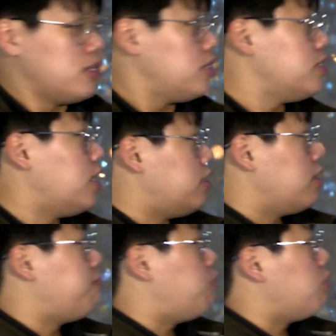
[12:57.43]
Yeah,
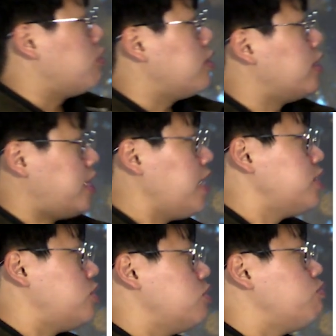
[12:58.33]
like for
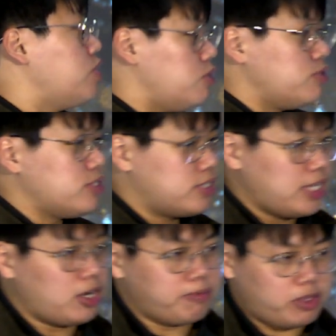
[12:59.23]
attention, we use
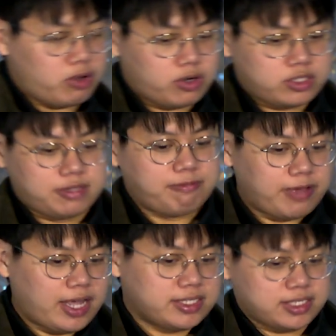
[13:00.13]
state-of-the-art,
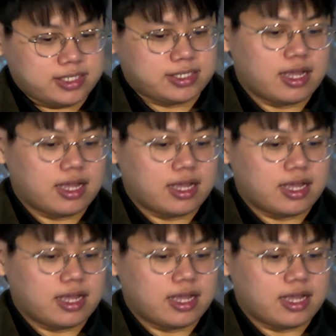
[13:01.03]
fast,